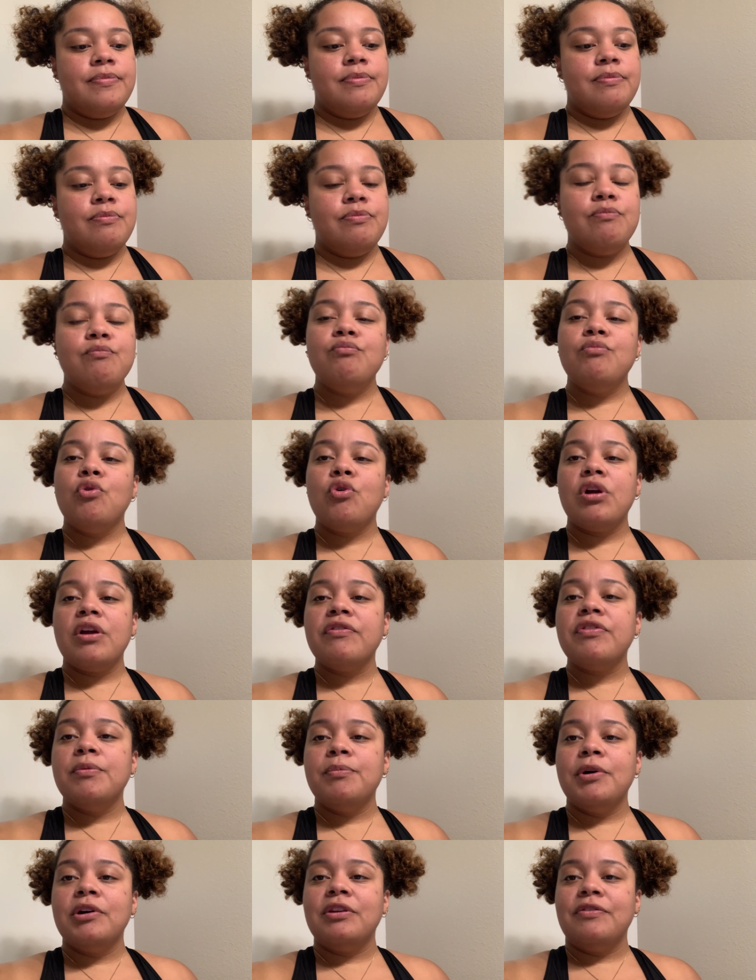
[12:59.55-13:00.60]
more of the
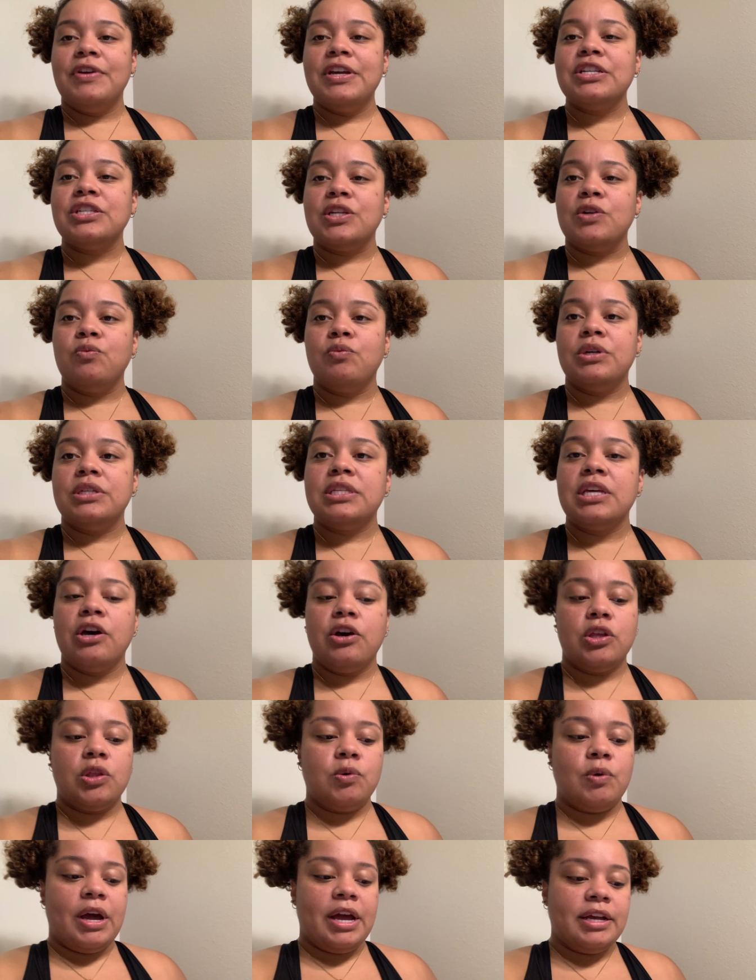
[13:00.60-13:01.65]
motivation was
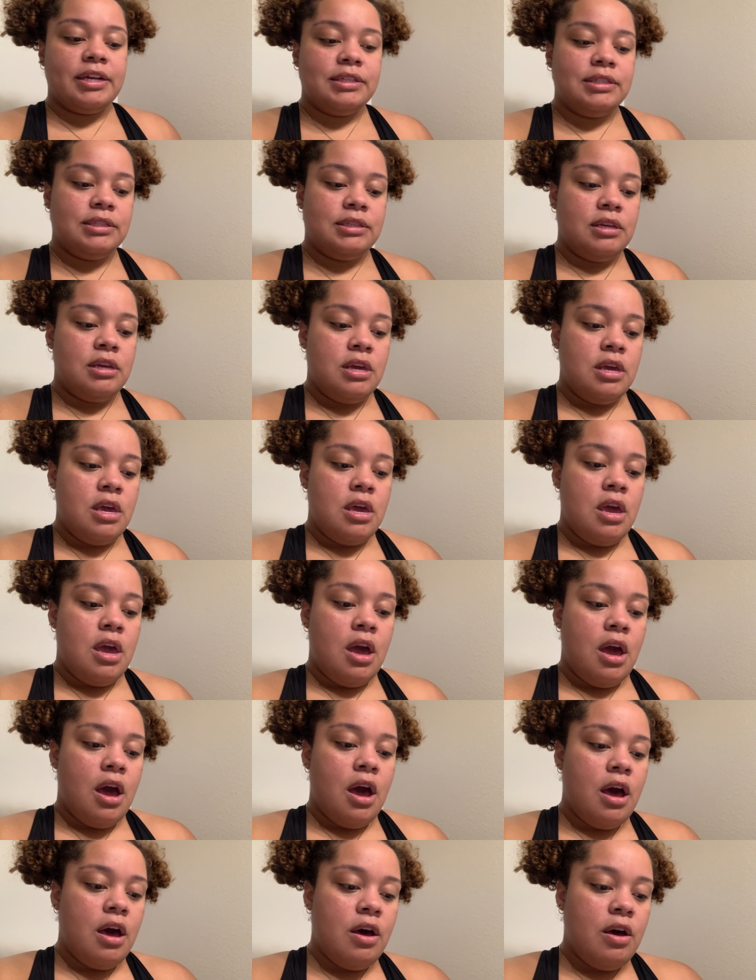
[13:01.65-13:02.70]
health wise.
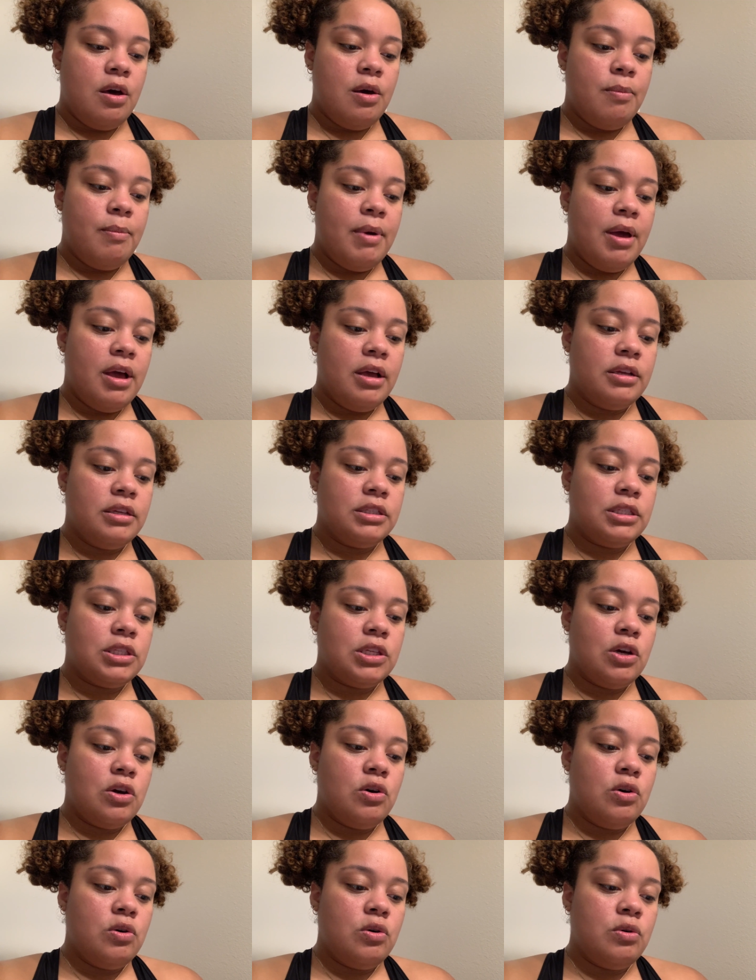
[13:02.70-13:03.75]

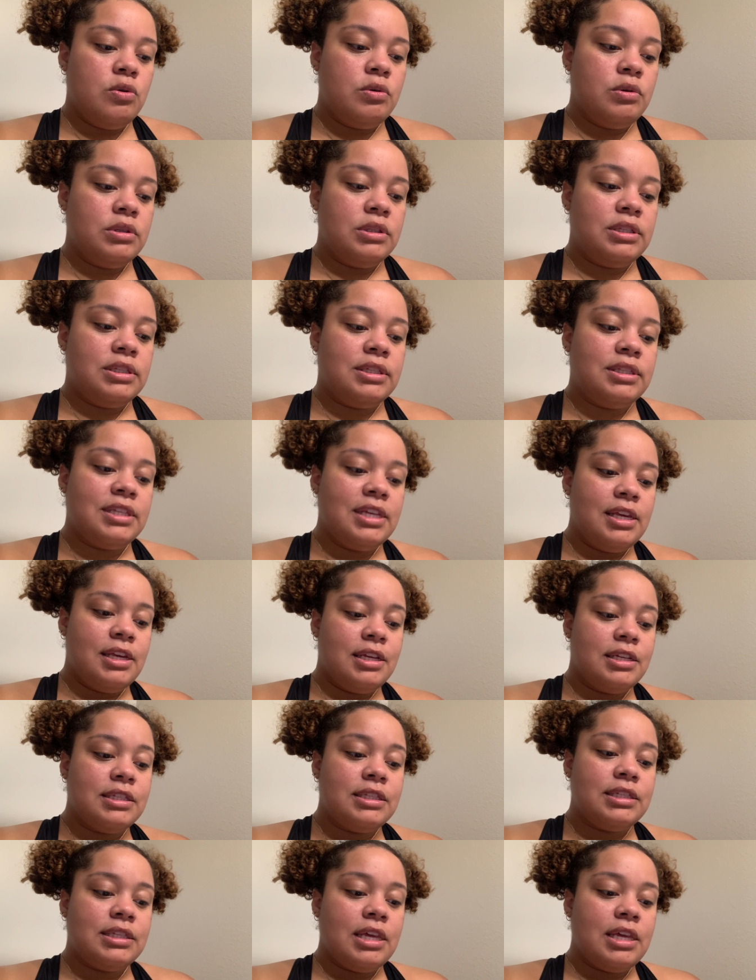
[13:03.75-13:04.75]
So sis,